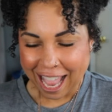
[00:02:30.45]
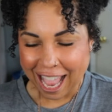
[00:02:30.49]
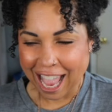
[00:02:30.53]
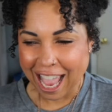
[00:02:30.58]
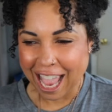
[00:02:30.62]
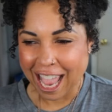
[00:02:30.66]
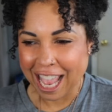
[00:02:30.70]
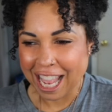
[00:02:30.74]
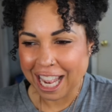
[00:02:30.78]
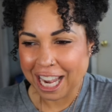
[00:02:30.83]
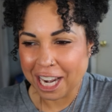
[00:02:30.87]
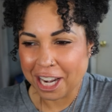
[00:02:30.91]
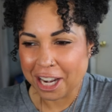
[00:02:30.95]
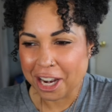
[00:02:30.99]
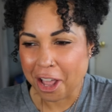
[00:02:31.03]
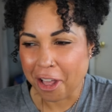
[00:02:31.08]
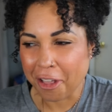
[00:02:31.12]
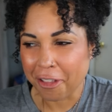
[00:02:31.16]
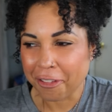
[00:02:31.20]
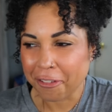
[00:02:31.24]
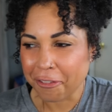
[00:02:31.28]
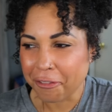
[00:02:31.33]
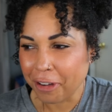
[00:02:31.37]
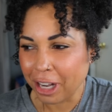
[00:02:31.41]
And
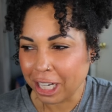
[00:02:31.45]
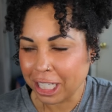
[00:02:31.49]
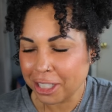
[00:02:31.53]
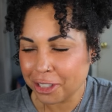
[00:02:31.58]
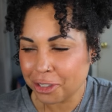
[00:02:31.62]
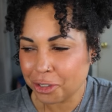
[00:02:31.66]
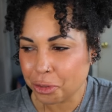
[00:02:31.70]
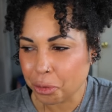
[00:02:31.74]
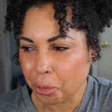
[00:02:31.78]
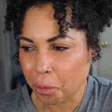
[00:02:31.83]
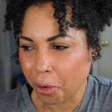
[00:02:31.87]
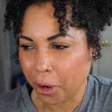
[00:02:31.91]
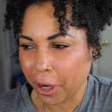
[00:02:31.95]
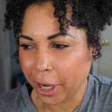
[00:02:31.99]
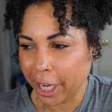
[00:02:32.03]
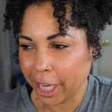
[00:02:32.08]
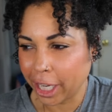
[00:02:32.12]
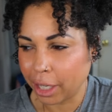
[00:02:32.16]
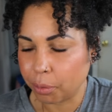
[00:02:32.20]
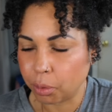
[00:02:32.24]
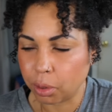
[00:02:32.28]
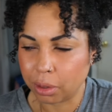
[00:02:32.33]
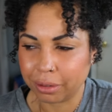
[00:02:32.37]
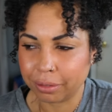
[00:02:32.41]
funny
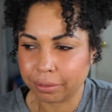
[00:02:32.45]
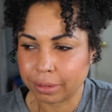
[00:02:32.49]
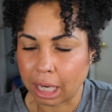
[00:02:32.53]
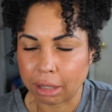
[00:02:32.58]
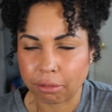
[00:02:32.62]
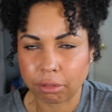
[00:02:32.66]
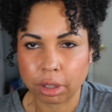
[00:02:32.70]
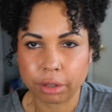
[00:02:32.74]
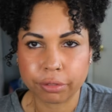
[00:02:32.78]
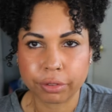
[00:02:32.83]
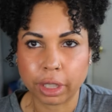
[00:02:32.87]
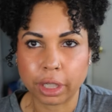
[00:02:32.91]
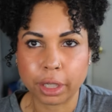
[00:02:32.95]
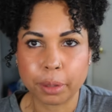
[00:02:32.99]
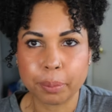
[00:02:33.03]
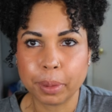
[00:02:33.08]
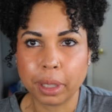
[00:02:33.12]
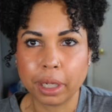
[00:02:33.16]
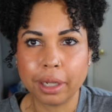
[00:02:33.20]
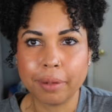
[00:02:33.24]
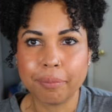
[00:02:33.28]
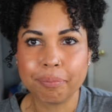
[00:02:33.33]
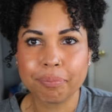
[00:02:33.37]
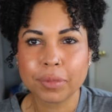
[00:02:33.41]
story, well, not really funny,
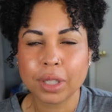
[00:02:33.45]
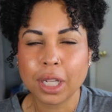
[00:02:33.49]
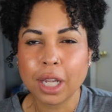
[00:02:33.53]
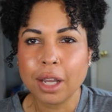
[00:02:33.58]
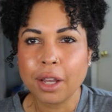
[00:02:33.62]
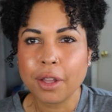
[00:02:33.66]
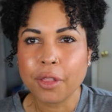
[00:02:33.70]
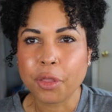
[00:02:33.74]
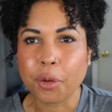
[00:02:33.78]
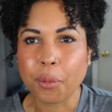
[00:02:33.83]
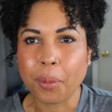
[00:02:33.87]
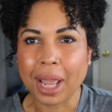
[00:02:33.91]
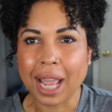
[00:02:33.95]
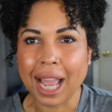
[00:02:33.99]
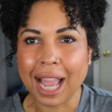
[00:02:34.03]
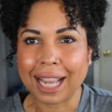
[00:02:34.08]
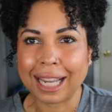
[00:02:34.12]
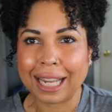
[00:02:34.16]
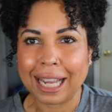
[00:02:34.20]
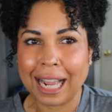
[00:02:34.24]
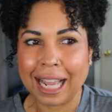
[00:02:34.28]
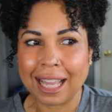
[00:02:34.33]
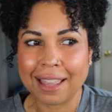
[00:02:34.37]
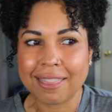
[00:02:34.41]
but the way I
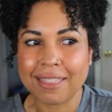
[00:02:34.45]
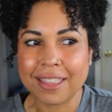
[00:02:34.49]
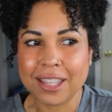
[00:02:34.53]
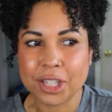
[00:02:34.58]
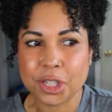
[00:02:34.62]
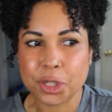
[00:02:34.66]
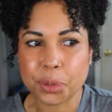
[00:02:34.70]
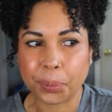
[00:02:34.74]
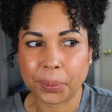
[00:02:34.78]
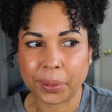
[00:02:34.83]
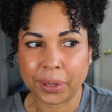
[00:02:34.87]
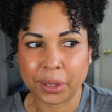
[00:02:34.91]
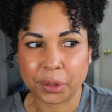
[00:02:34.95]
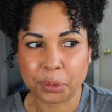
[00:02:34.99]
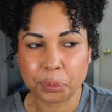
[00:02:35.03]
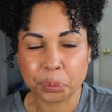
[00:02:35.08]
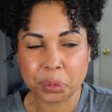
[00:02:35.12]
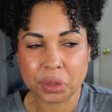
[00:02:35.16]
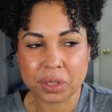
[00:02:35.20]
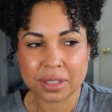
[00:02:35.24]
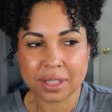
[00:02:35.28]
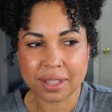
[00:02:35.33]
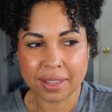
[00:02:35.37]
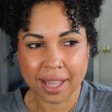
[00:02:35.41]
got this one
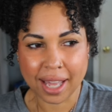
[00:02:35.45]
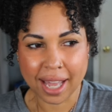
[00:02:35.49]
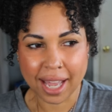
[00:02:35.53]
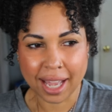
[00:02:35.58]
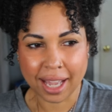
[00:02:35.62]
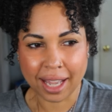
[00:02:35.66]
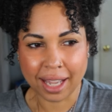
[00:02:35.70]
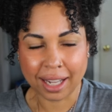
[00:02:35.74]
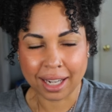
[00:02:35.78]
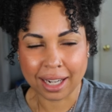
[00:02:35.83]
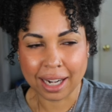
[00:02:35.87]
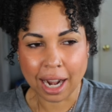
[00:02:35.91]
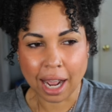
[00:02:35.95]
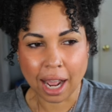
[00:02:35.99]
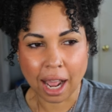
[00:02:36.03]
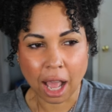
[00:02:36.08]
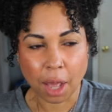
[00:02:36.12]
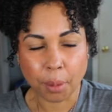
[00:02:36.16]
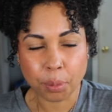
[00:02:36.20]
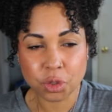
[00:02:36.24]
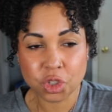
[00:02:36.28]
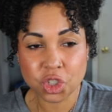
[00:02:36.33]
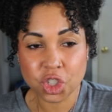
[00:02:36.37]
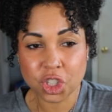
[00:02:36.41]
was that
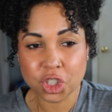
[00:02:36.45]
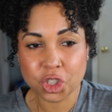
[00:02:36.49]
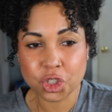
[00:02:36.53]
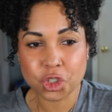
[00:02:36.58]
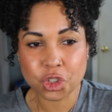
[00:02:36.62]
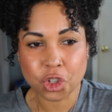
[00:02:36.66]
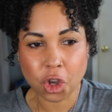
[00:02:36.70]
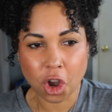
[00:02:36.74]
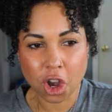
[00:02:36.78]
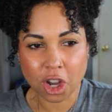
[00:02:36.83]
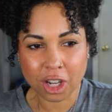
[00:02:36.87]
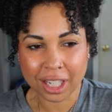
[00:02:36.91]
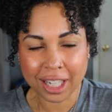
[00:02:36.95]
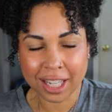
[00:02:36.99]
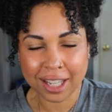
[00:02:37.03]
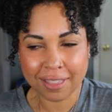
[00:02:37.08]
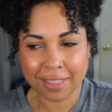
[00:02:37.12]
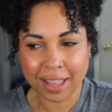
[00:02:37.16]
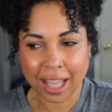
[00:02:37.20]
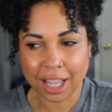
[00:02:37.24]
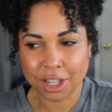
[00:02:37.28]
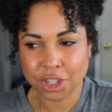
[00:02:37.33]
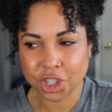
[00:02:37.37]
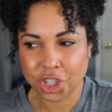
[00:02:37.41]
I was just
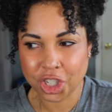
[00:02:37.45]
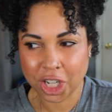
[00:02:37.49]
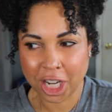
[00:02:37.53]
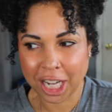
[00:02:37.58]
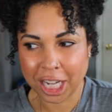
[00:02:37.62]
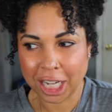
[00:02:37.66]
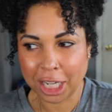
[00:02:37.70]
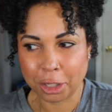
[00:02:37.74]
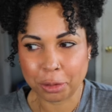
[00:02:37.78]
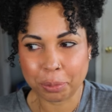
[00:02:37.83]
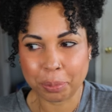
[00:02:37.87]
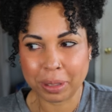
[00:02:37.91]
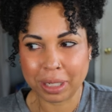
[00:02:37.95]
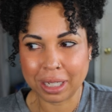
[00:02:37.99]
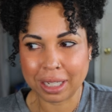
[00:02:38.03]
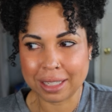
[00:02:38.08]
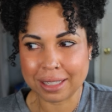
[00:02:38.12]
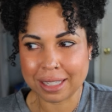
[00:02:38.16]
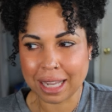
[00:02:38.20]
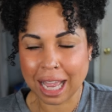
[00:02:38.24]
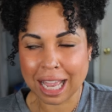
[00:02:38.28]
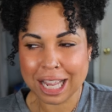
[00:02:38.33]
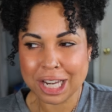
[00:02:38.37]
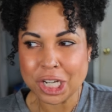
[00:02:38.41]
stalking that shade
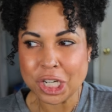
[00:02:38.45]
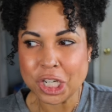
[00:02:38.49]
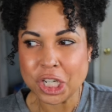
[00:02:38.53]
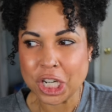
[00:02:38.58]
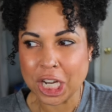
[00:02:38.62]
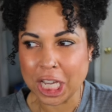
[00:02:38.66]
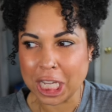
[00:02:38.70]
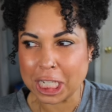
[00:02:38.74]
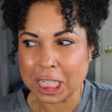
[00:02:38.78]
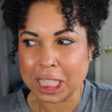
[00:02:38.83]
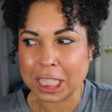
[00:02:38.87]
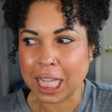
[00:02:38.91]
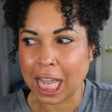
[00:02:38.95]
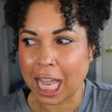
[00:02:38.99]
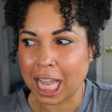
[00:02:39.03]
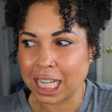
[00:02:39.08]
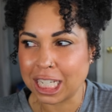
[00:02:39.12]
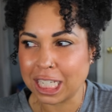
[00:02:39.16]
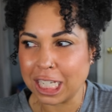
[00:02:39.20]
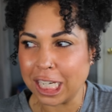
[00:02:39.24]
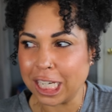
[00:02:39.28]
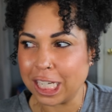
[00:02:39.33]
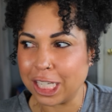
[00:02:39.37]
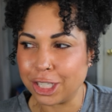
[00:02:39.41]
because I had just
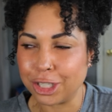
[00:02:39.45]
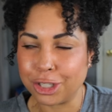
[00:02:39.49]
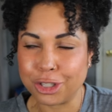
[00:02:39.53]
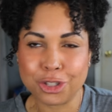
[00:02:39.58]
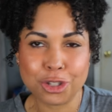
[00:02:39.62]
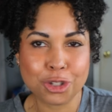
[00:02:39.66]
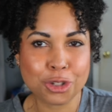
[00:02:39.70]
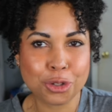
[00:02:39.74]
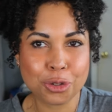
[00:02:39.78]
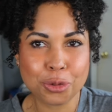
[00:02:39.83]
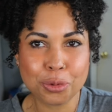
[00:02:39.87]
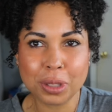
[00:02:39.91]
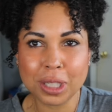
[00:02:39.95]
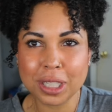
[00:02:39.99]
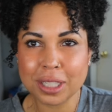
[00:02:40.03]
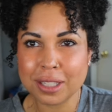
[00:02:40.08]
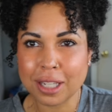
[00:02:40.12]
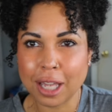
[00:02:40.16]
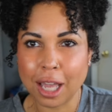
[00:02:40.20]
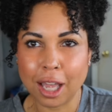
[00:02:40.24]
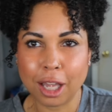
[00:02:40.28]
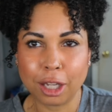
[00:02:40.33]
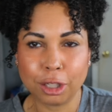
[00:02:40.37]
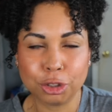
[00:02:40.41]
gotten into
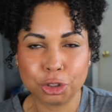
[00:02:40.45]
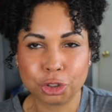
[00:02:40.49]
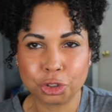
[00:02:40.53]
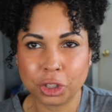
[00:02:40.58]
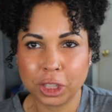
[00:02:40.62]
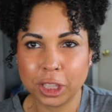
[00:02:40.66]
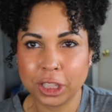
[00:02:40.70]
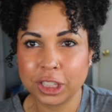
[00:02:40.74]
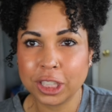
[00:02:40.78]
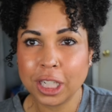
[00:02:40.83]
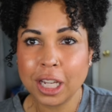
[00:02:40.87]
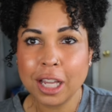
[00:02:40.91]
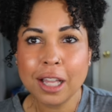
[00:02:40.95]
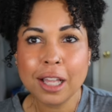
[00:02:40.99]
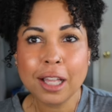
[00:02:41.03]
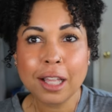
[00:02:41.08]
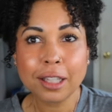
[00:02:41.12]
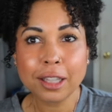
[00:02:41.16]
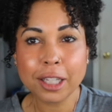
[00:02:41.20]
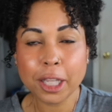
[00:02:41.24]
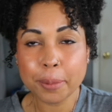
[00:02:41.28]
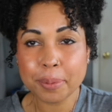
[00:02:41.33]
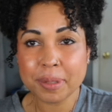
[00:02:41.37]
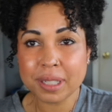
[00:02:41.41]
Lisa Eldridge
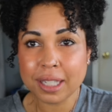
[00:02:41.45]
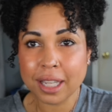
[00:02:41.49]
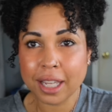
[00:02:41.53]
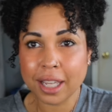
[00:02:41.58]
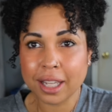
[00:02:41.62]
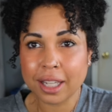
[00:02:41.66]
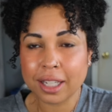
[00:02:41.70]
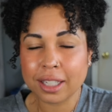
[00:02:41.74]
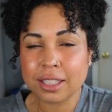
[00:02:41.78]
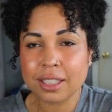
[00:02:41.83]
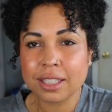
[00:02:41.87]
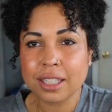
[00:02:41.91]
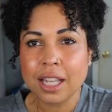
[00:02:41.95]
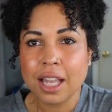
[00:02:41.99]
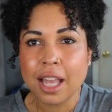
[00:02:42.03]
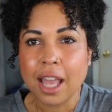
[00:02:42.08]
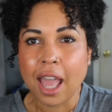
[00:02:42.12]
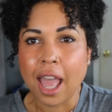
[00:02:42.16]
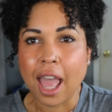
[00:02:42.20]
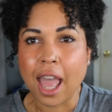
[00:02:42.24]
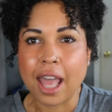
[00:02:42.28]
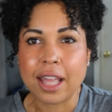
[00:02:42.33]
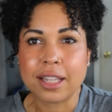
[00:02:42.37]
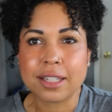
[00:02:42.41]
lipsticks
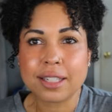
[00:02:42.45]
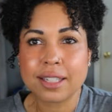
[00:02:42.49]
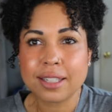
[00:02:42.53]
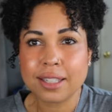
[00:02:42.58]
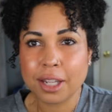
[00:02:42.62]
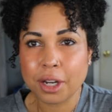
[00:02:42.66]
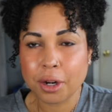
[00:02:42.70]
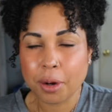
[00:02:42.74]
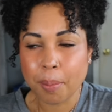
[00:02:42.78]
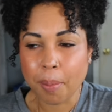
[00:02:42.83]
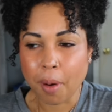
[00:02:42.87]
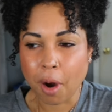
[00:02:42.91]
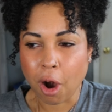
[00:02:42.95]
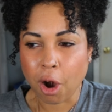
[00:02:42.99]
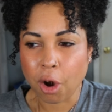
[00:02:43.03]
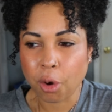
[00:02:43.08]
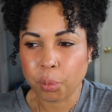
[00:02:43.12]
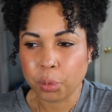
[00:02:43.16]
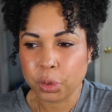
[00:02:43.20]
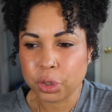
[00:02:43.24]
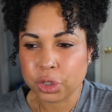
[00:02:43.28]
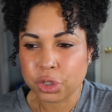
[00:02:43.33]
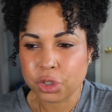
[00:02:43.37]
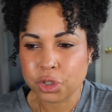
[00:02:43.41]
and Cinnabar
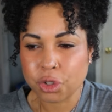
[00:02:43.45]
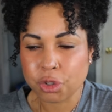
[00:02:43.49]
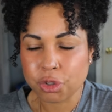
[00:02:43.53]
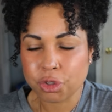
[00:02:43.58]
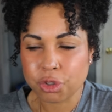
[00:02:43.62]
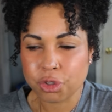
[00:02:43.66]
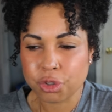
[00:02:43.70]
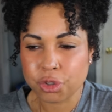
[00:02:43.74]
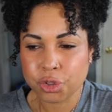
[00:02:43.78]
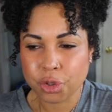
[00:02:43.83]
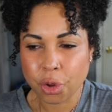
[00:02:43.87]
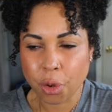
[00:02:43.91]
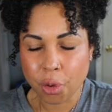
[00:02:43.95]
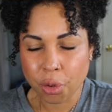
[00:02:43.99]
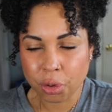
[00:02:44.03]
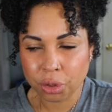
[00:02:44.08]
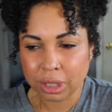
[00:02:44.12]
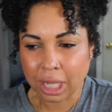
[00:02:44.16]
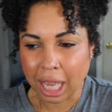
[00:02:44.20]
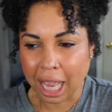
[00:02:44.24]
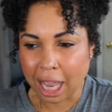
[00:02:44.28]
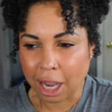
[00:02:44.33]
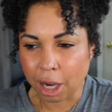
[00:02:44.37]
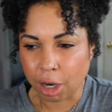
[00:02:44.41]
was
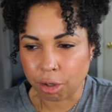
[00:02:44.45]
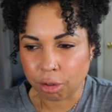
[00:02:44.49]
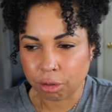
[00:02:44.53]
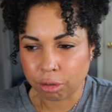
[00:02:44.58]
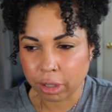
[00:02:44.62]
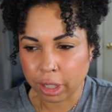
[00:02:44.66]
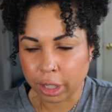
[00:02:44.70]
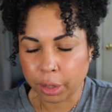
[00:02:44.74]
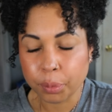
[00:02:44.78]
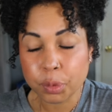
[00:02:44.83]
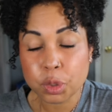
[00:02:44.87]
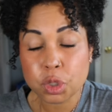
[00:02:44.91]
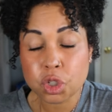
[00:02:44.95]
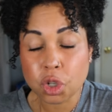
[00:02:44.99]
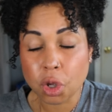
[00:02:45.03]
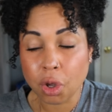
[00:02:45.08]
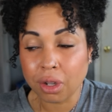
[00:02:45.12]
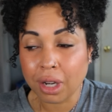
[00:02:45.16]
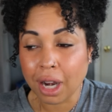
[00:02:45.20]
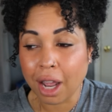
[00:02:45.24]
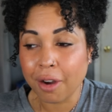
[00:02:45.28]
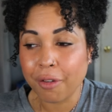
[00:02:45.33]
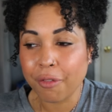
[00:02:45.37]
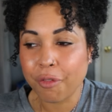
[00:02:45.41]
sold out, and it was
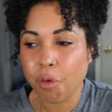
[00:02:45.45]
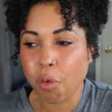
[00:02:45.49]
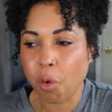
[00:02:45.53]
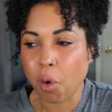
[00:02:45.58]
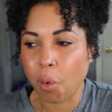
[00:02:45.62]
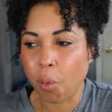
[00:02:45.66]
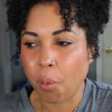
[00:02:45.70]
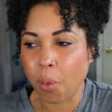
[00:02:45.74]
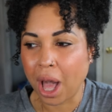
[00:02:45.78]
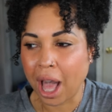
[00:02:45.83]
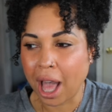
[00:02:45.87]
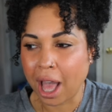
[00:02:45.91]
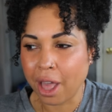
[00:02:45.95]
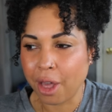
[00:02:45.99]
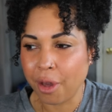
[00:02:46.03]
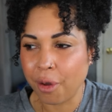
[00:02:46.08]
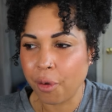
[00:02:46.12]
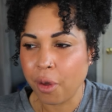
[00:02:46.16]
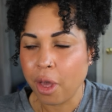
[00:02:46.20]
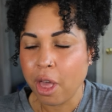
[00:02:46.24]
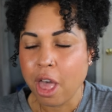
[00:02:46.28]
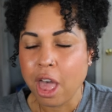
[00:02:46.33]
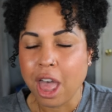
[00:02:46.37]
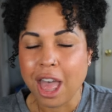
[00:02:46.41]
sold out for a
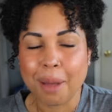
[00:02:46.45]
while.